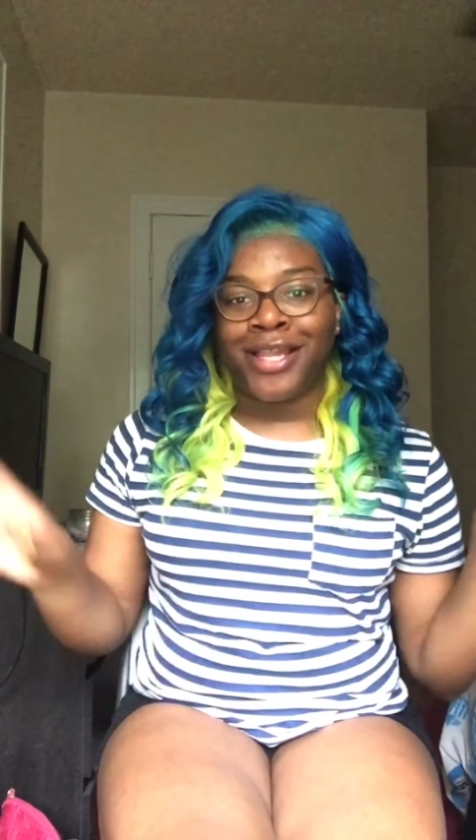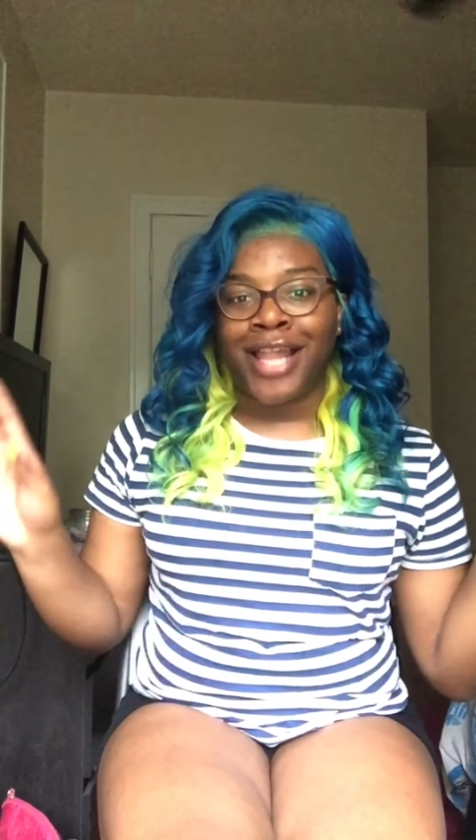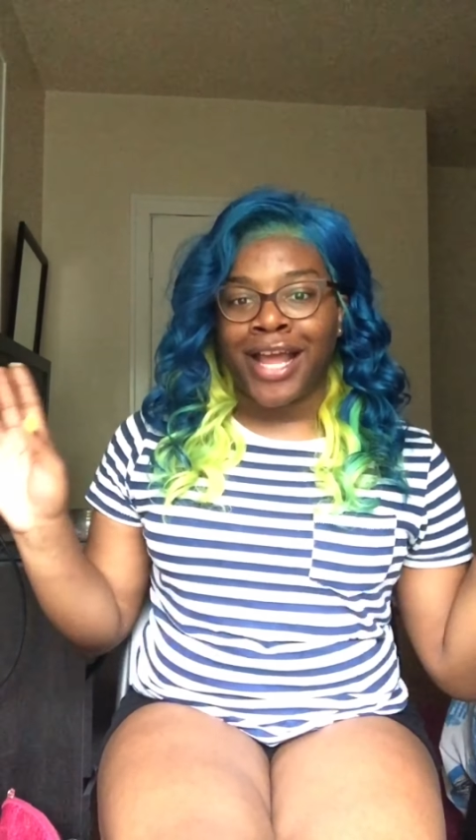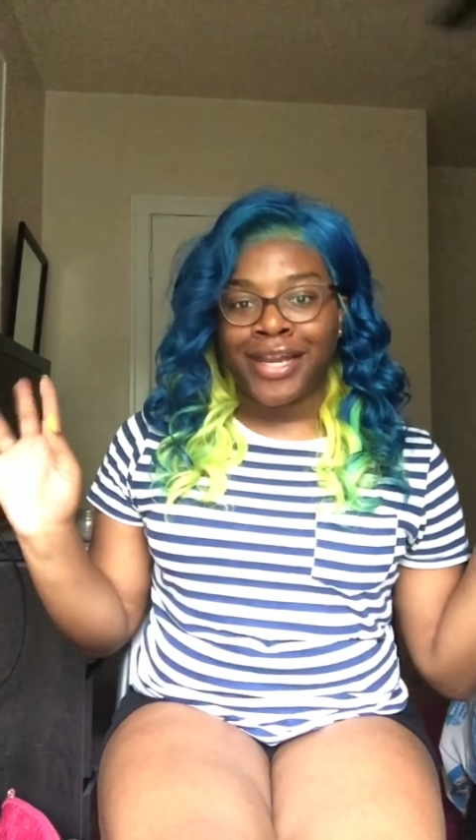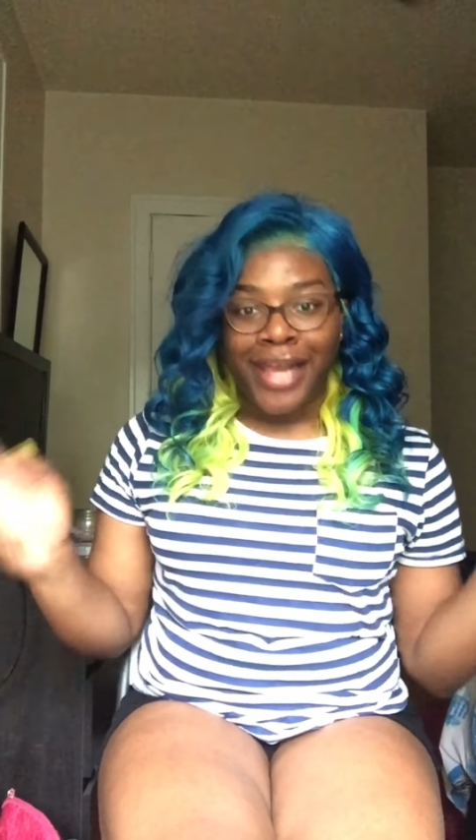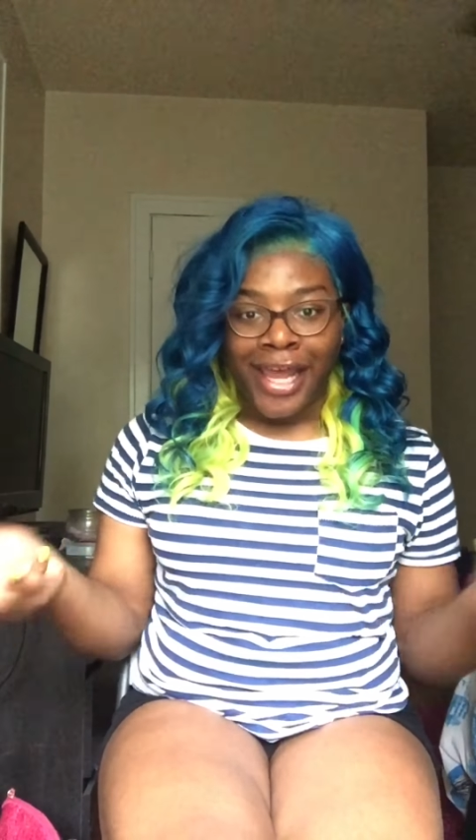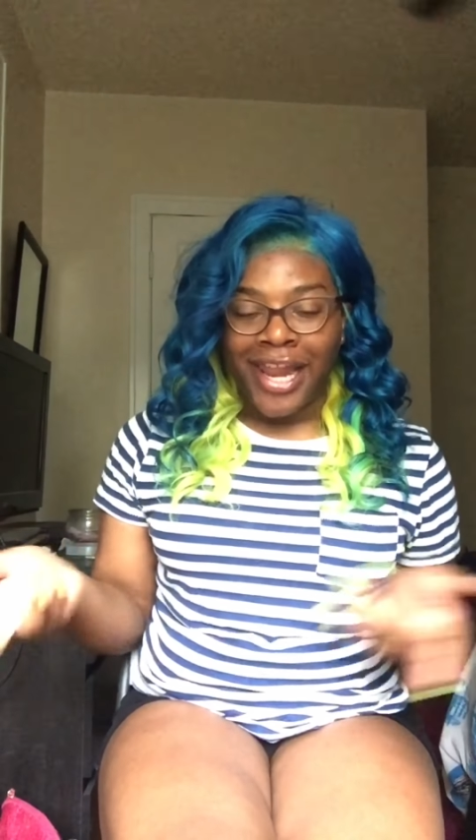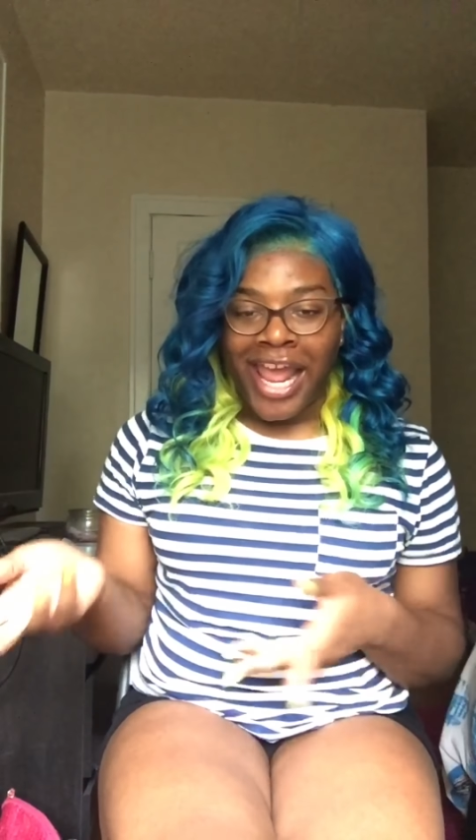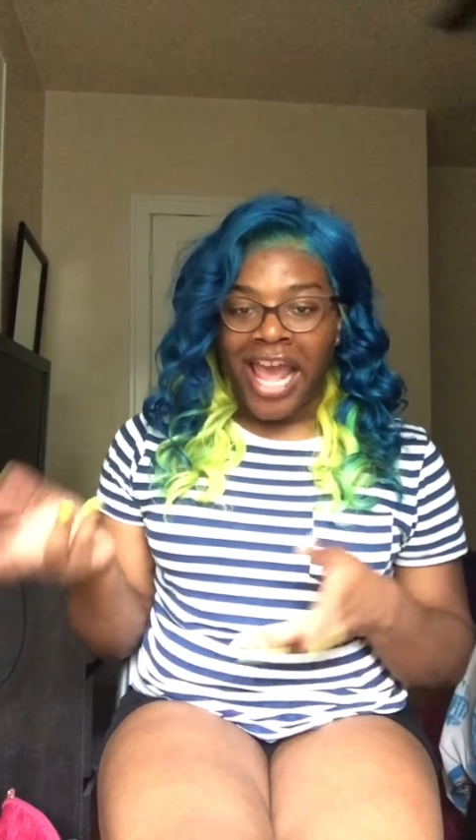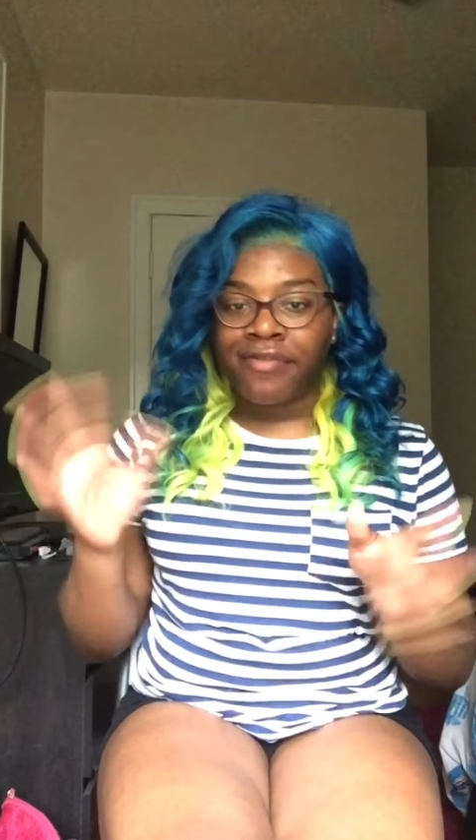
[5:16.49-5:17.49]
like a day and a
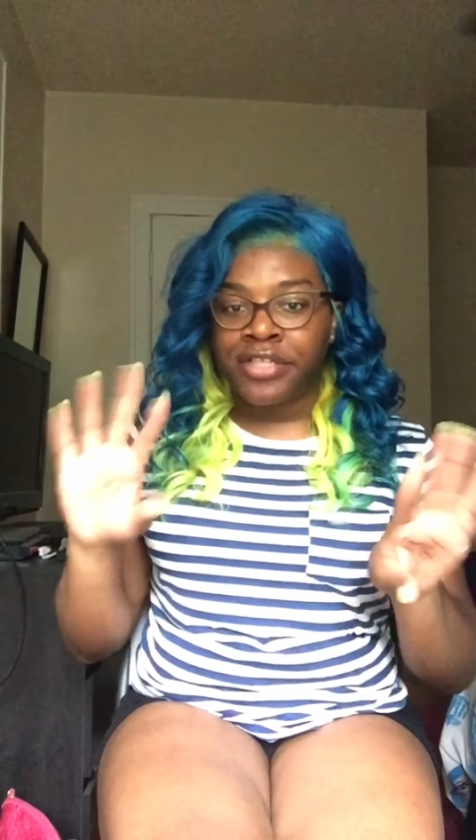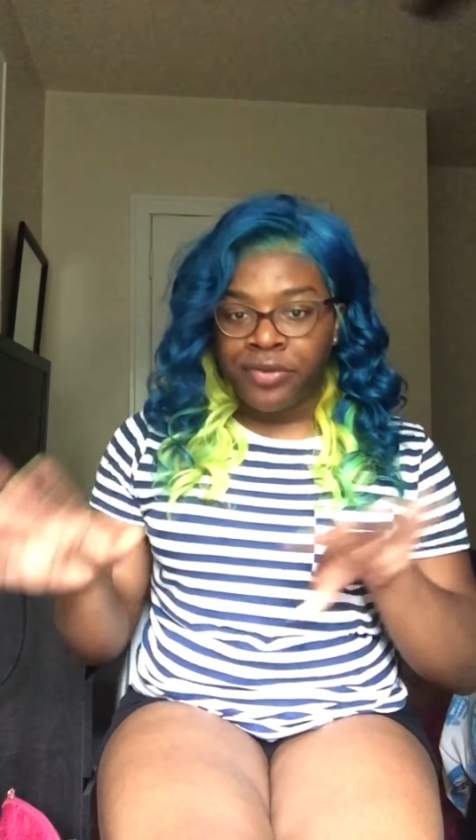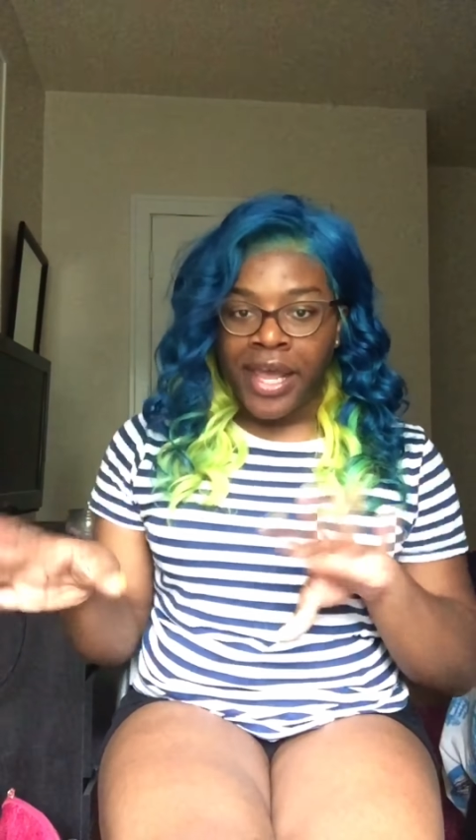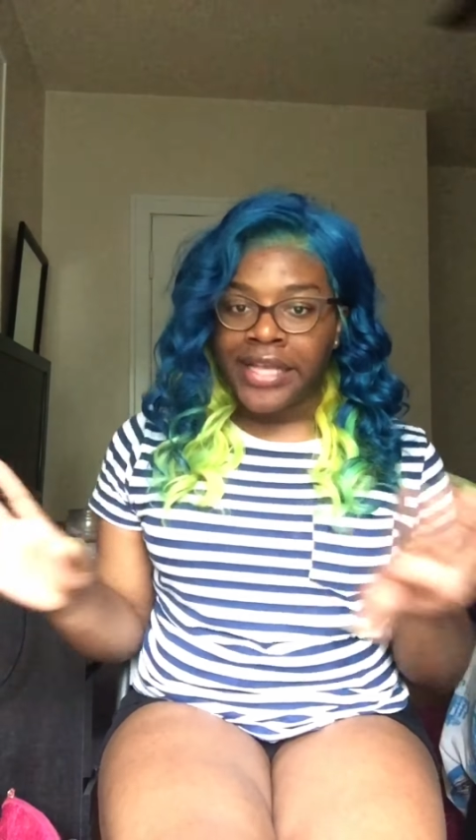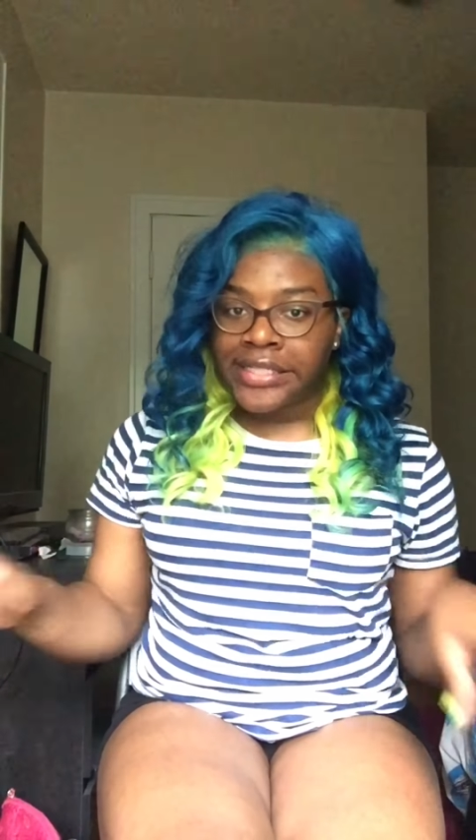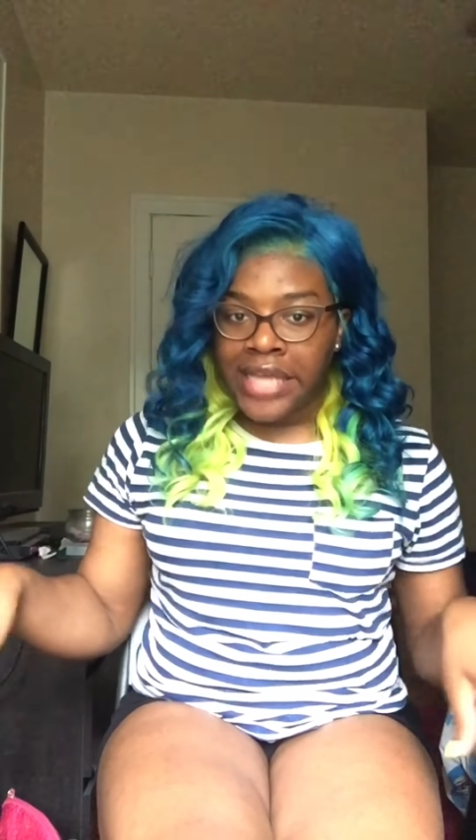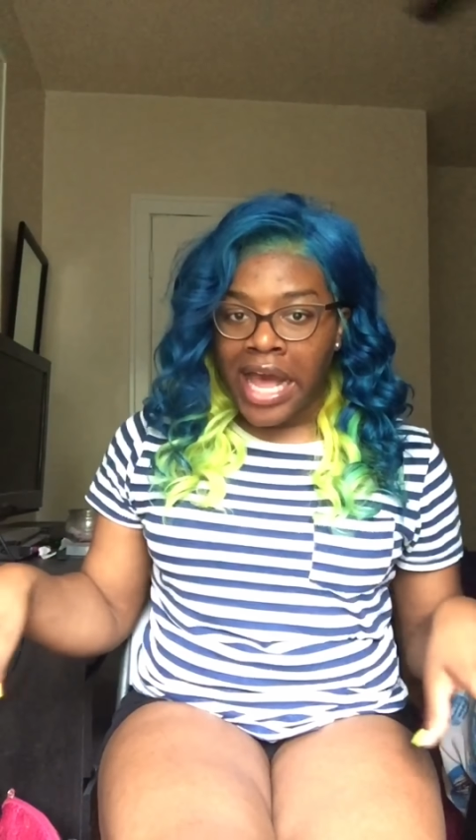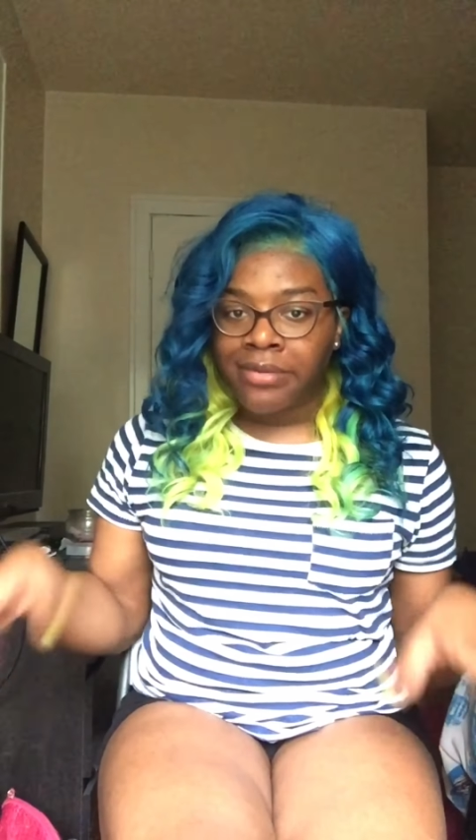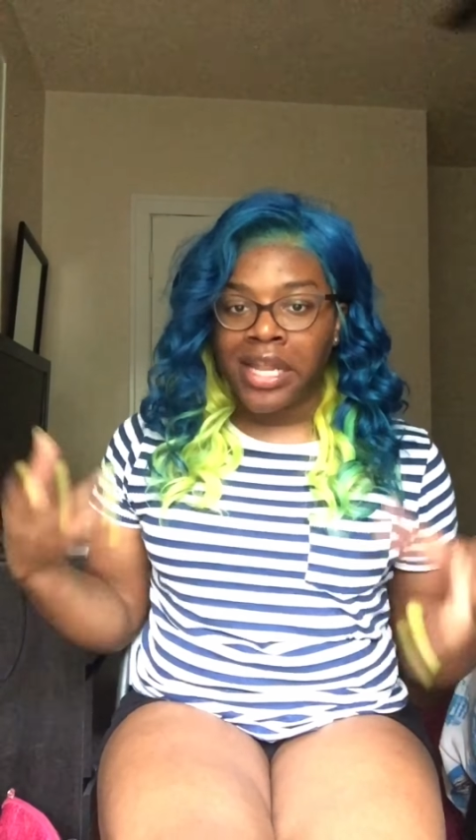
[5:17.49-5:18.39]
half, two days tops.